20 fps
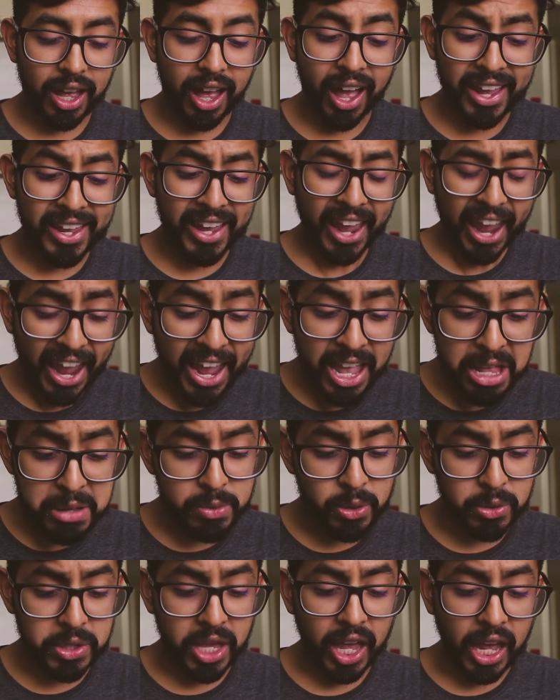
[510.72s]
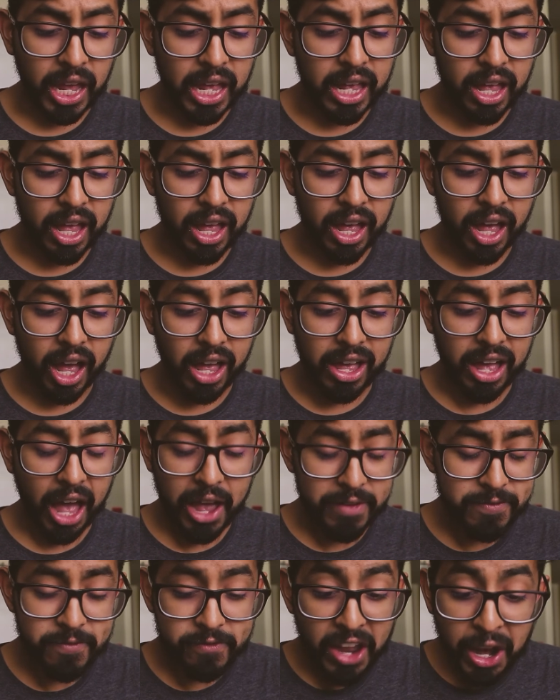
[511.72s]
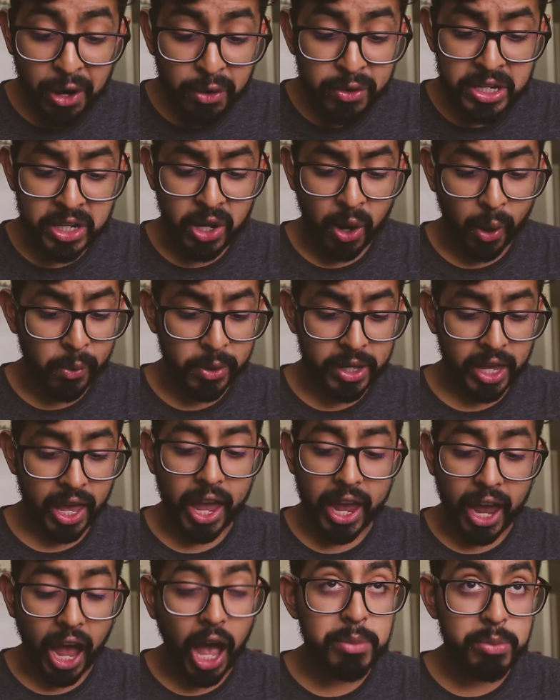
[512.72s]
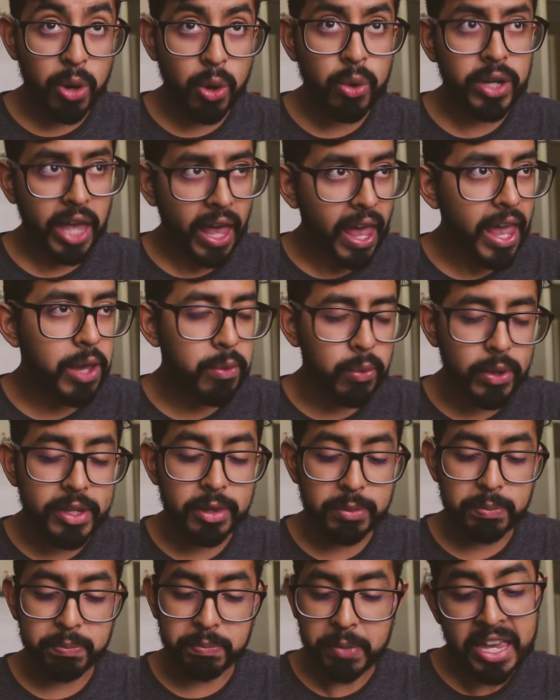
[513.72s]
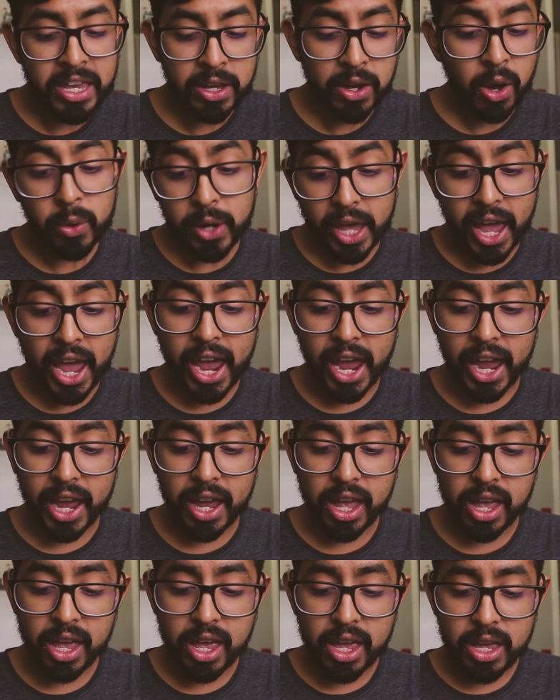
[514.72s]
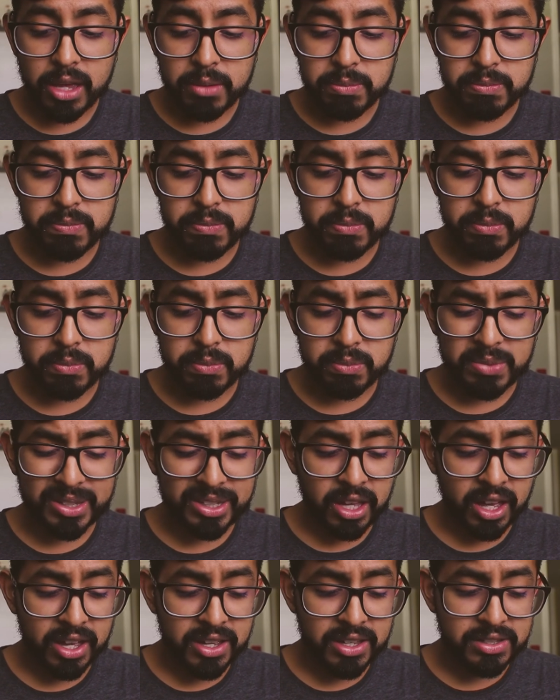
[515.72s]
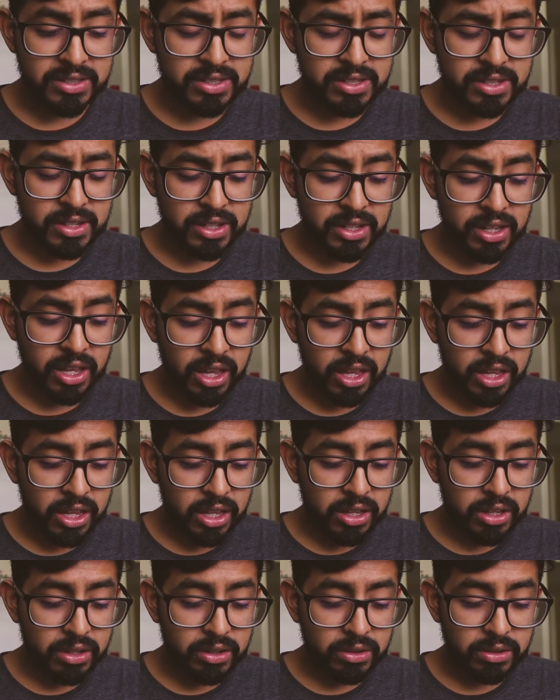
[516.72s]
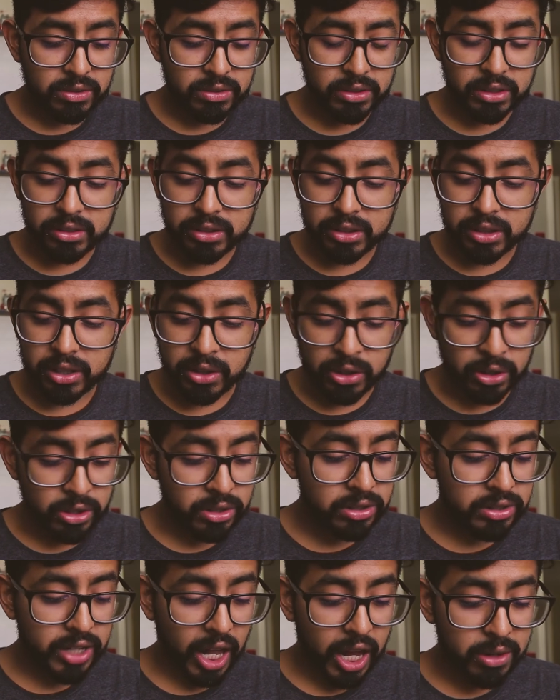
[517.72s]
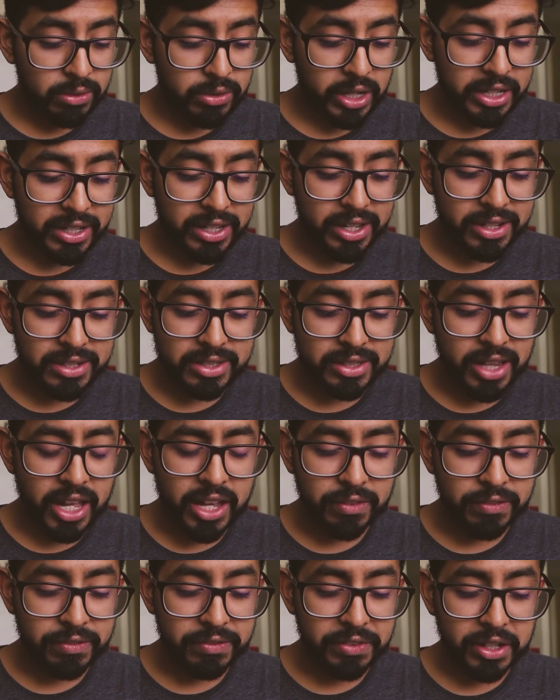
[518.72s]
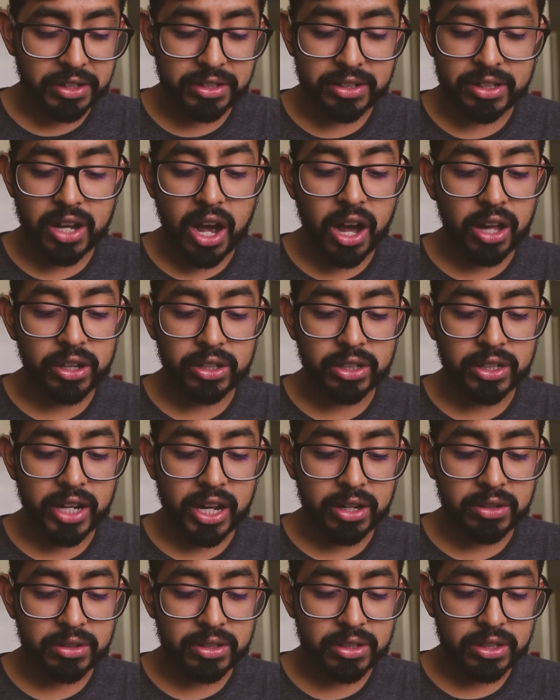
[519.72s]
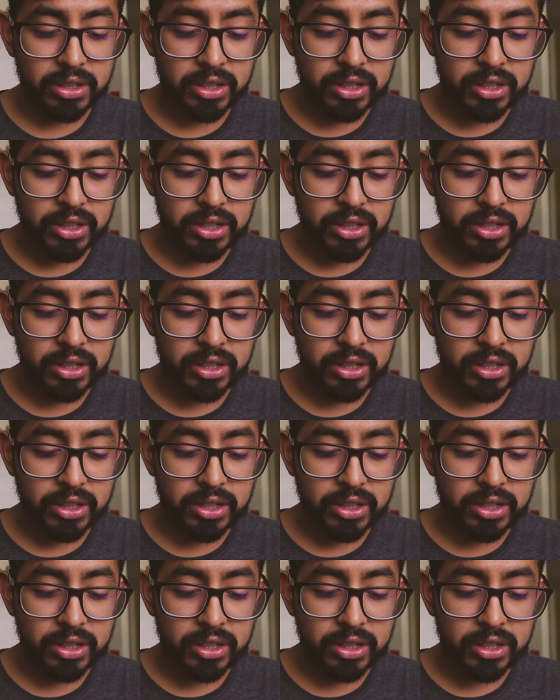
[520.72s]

I am okay. I'm very okay. I'm okay with being okay. Because, well, the girl now radiates life and color now.